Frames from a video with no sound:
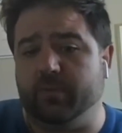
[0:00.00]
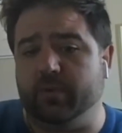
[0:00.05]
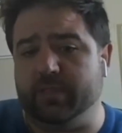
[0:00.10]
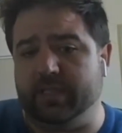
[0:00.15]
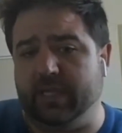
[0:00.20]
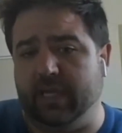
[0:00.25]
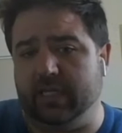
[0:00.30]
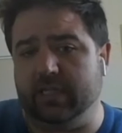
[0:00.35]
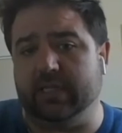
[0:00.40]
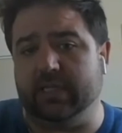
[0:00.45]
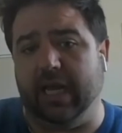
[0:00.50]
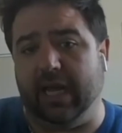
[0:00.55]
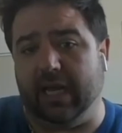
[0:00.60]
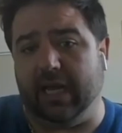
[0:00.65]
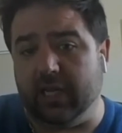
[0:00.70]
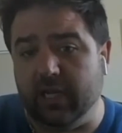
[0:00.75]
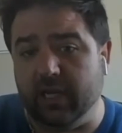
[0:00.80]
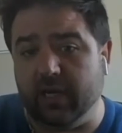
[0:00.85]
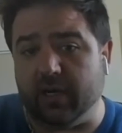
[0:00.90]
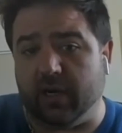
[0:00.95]
that
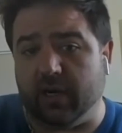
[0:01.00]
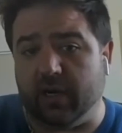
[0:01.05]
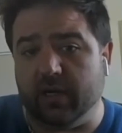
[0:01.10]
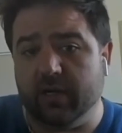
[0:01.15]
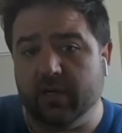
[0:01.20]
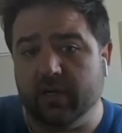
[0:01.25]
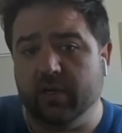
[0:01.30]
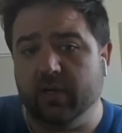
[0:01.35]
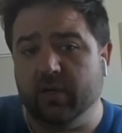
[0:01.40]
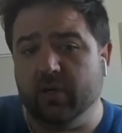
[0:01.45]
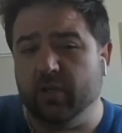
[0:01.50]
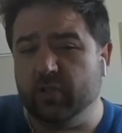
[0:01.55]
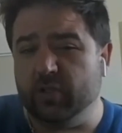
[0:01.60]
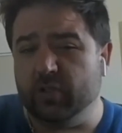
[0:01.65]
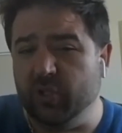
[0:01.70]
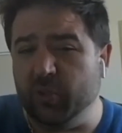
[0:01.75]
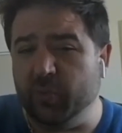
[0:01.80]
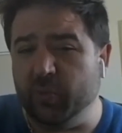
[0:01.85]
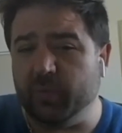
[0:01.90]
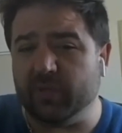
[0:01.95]
year,
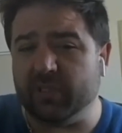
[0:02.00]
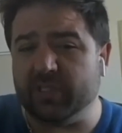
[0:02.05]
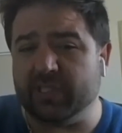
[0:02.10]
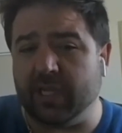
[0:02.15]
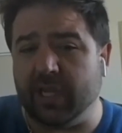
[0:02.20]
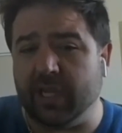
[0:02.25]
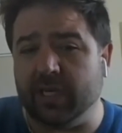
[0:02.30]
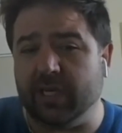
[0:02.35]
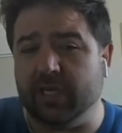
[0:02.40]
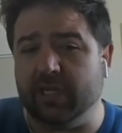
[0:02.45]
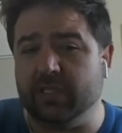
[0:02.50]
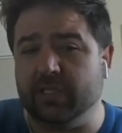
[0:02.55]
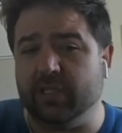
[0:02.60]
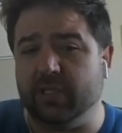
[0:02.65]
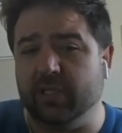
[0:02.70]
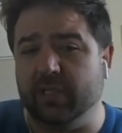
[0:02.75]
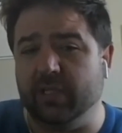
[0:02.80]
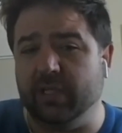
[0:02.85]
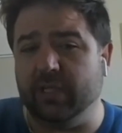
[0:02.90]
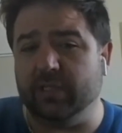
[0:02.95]
2% is
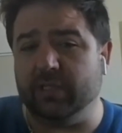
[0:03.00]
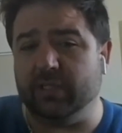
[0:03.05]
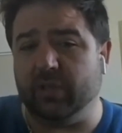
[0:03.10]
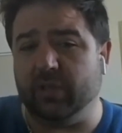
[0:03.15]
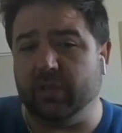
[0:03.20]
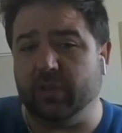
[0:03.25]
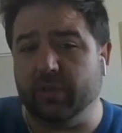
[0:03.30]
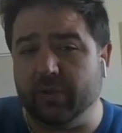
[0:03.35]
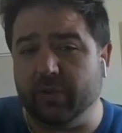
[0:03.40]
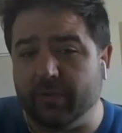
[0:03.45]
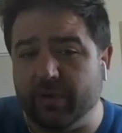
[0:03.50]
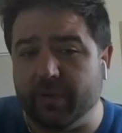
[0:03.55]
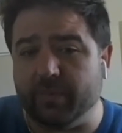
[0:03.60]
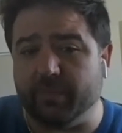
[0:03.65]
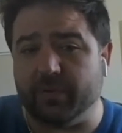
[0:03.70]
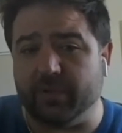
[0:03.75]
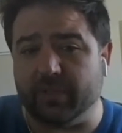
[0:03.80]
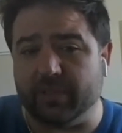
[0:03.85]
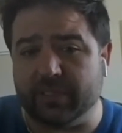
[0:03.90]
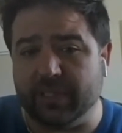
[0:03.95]

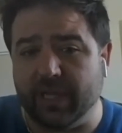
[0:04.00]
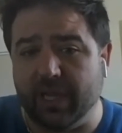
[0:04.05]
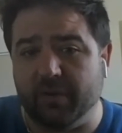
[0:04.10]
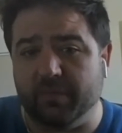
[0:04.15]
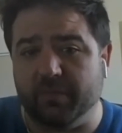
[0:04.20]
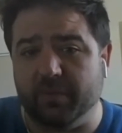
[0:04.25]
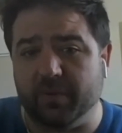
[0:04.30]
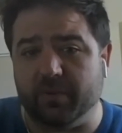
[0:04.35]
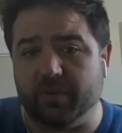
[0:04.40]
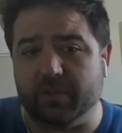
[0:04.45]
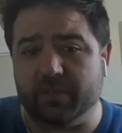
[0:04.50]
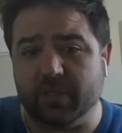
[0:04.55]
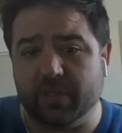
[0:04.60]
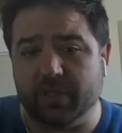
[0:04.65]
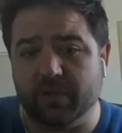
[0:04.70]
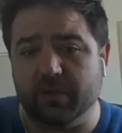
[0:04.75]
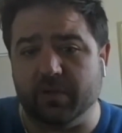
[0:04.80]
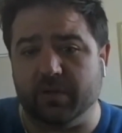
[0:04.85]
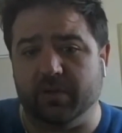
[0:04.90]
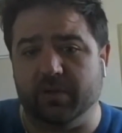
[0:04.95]
30% of your
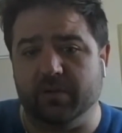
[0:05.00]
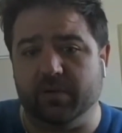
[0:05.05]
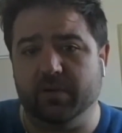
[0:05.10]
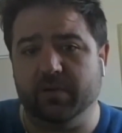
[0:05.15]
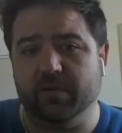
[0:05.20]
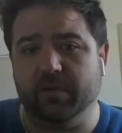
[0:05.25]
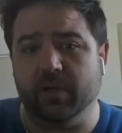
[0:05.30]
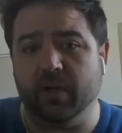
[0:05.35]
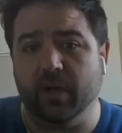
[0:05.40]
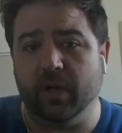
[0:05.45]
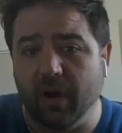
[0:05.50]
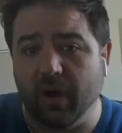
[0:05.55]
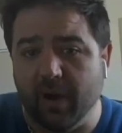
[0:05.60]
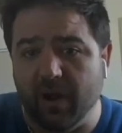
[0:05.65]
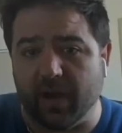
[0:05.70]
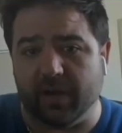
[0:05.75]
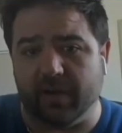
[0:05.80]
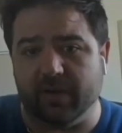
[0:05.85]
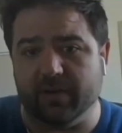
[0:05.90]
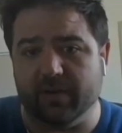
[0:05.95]
return gone.
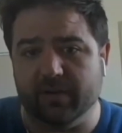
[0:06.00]
Right.